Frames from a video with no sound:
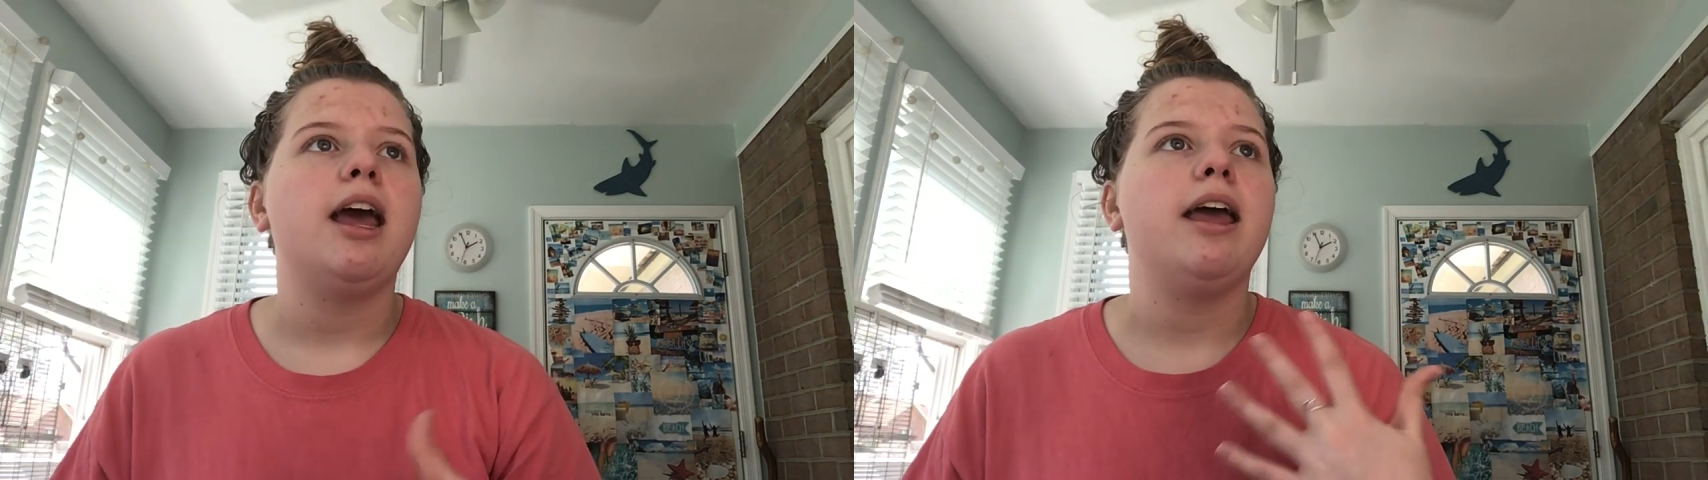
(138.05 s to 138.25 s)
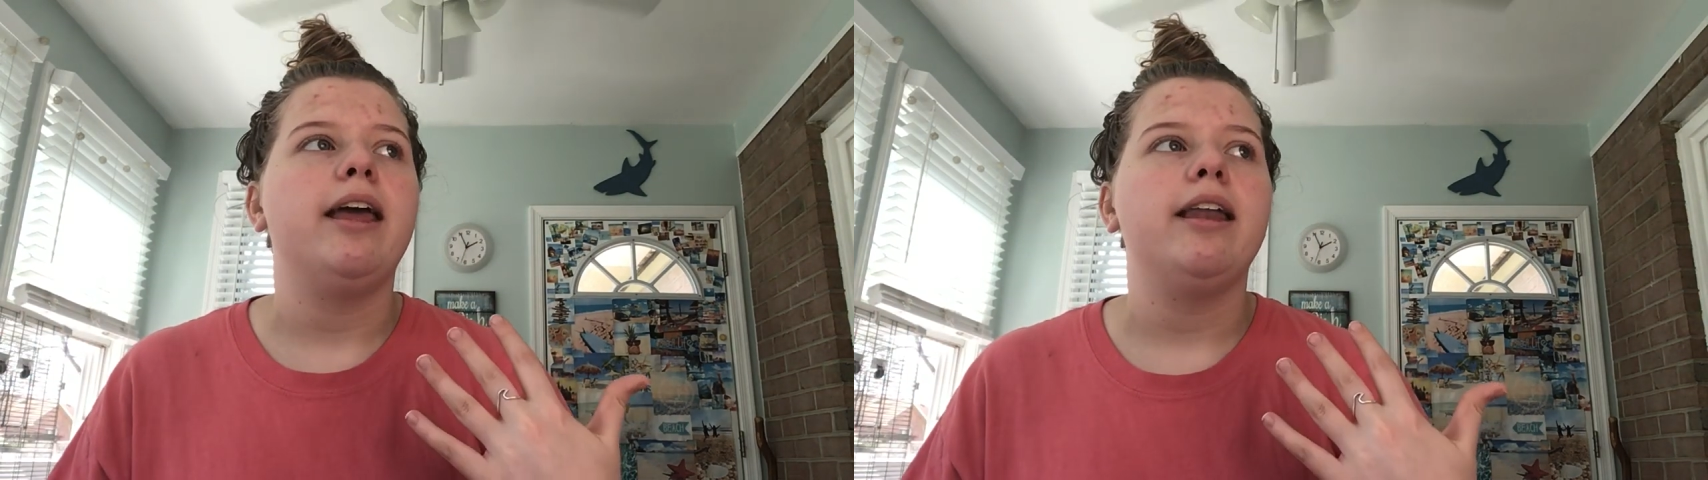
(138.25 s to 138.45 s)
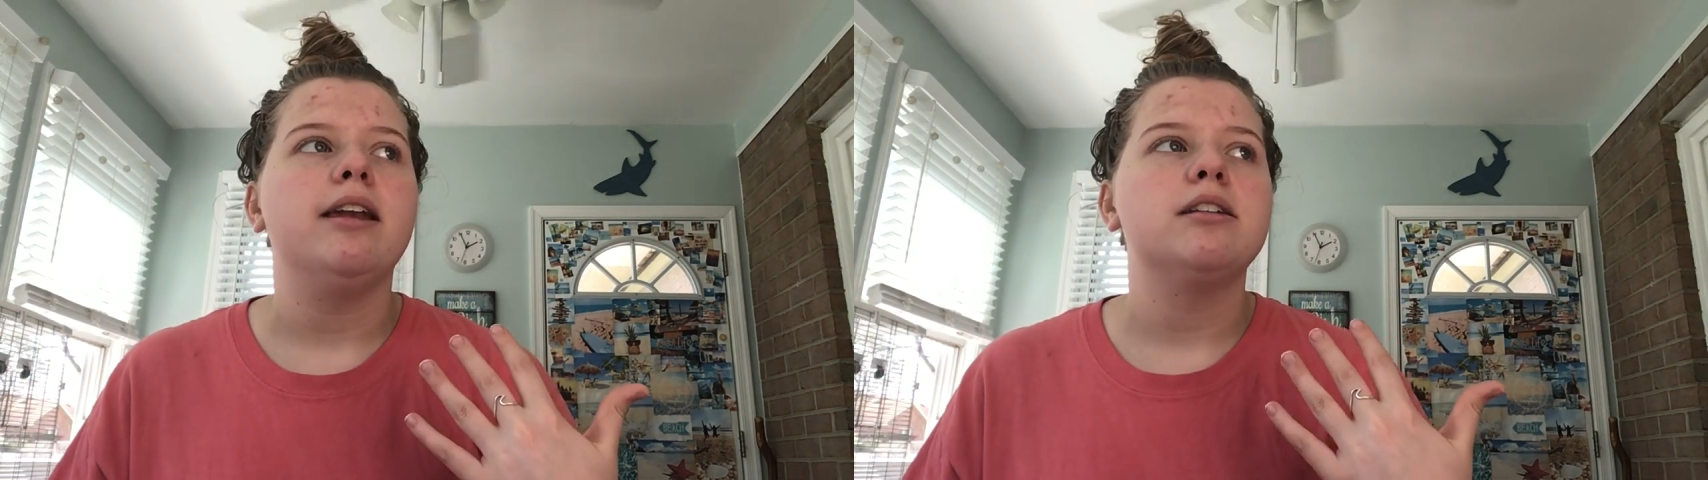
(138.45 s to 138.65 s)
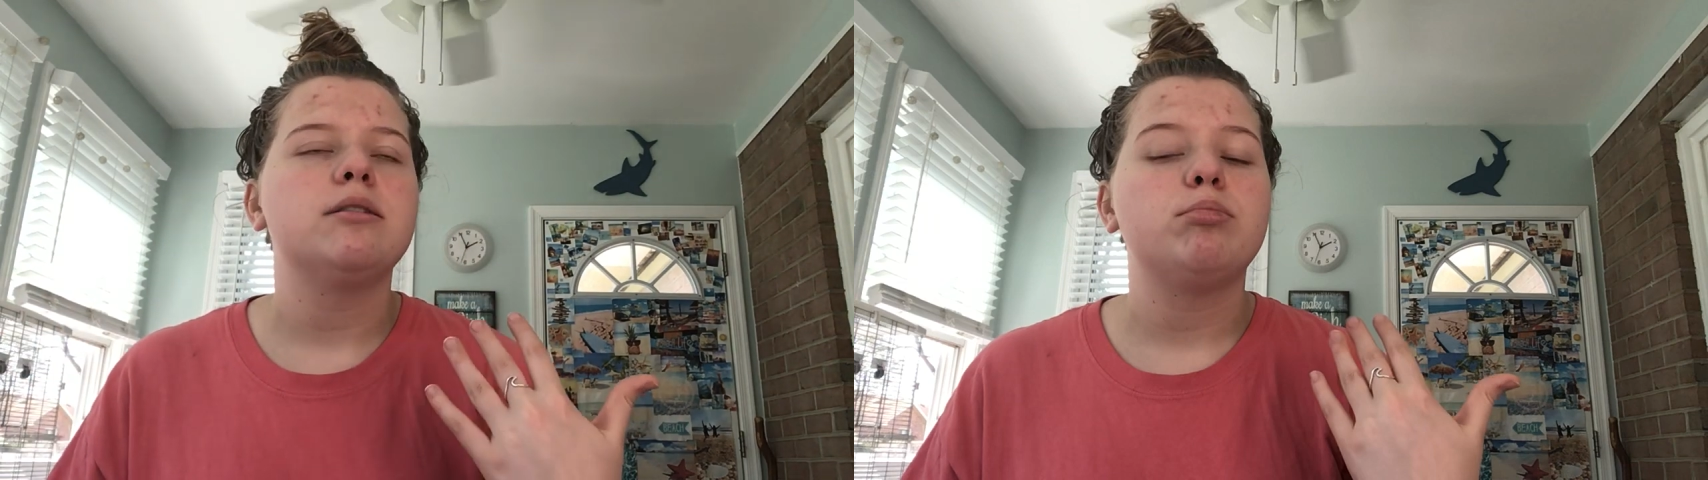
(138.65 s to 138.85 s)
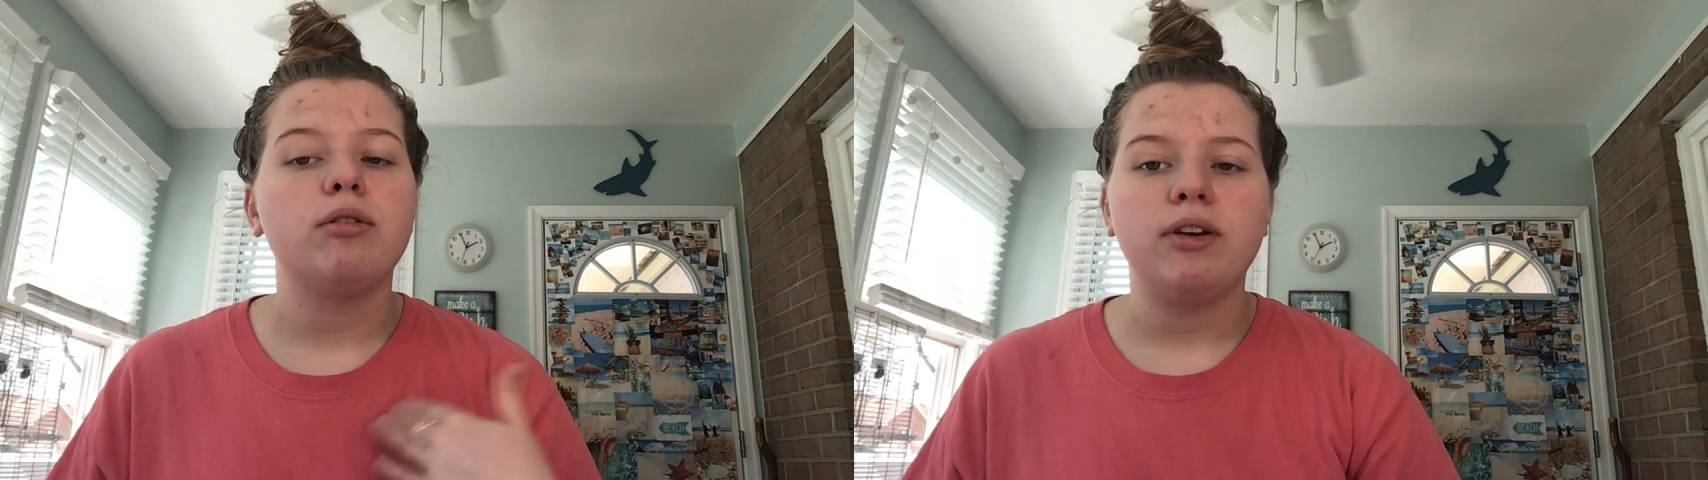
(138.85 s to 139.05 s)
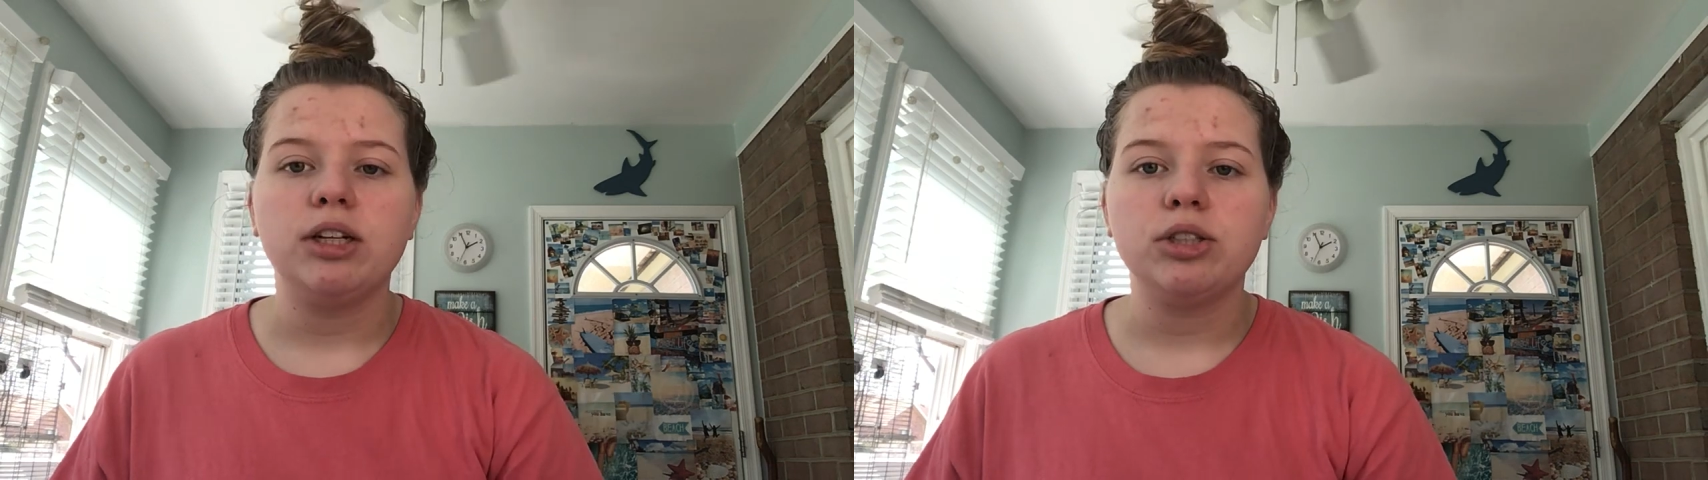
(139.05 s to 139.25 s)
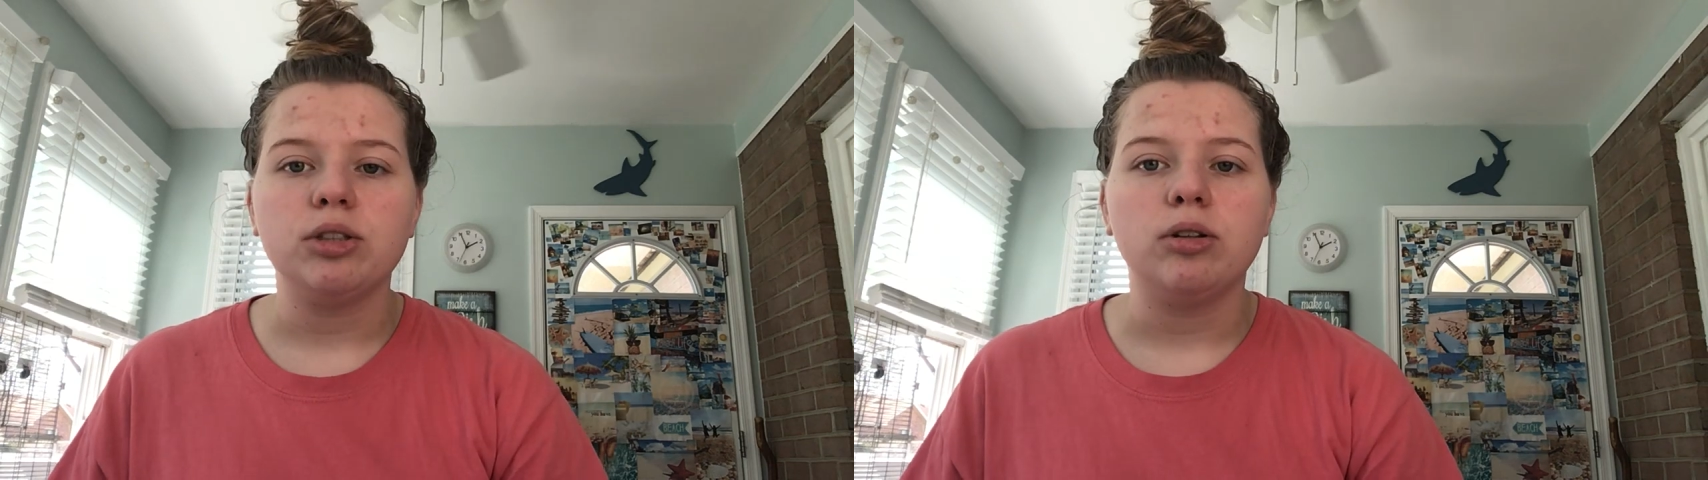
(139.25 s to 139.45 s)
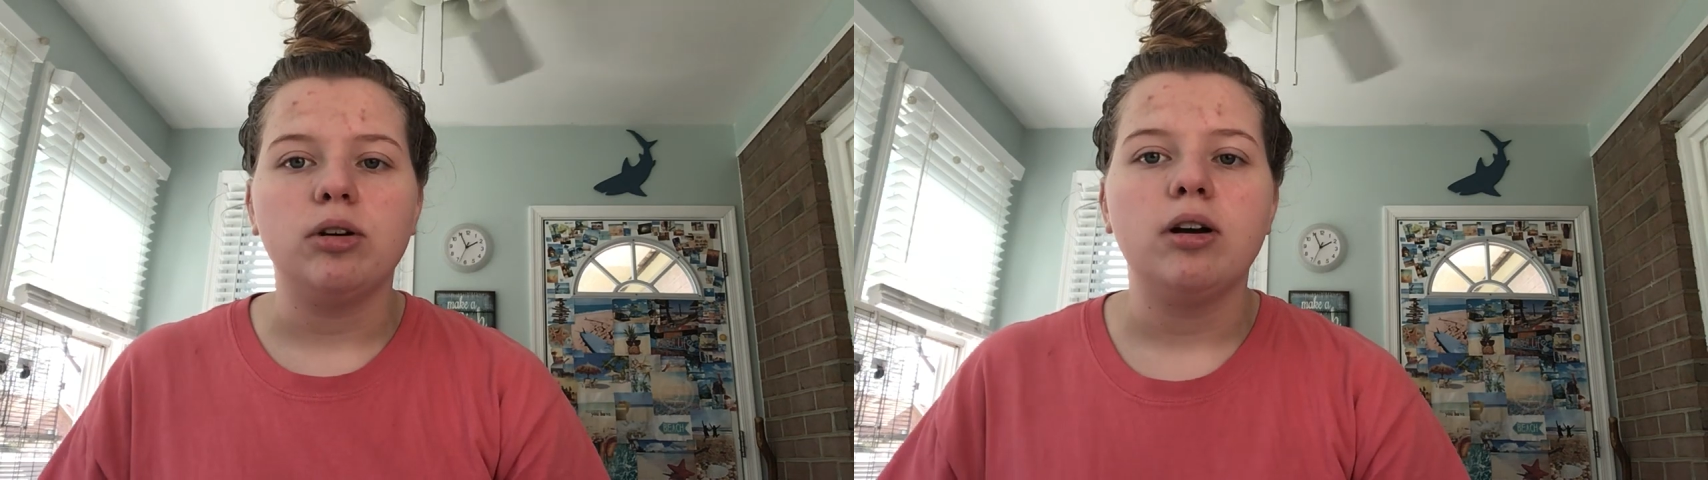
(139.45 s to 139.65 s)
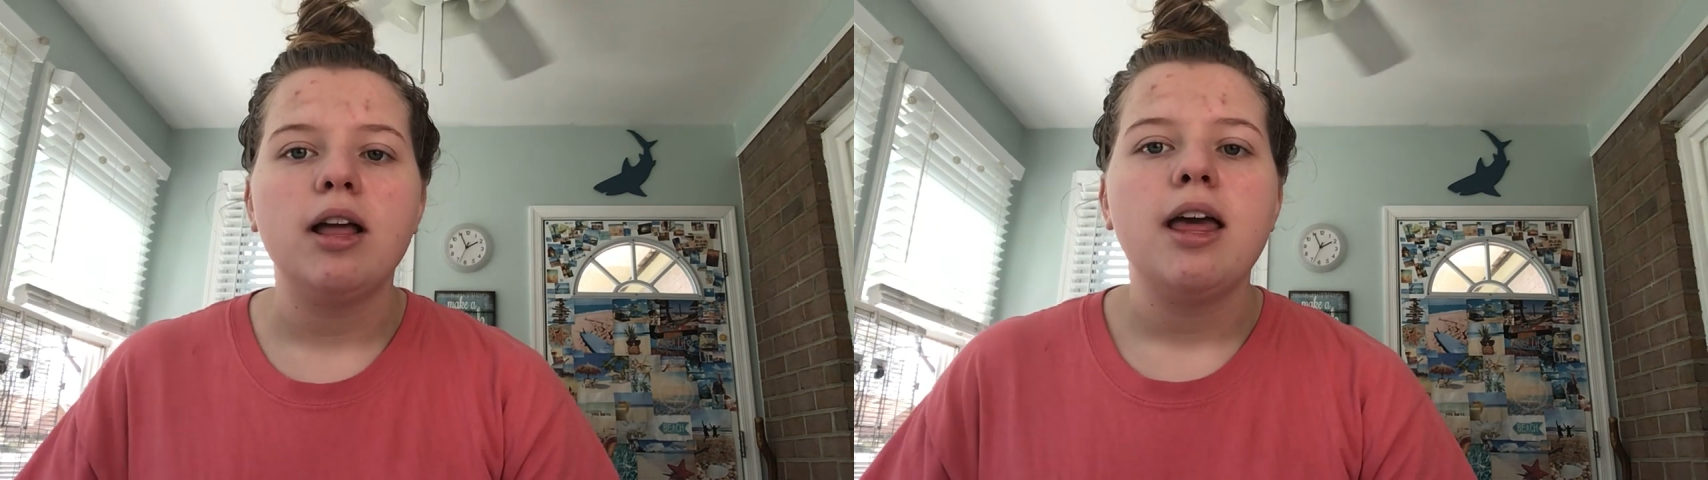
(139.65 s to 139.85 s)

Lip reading: and professional,